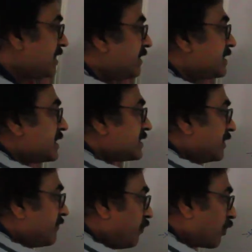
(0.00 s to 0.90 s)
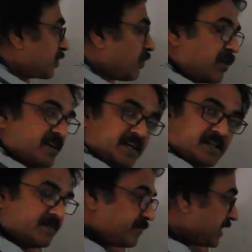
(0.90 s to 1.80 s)
This is in 4th
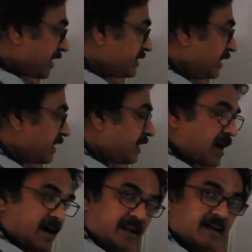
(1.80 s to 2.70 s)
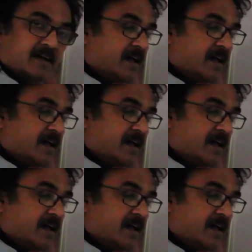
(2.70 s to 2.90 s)
quadrant, the resultant R,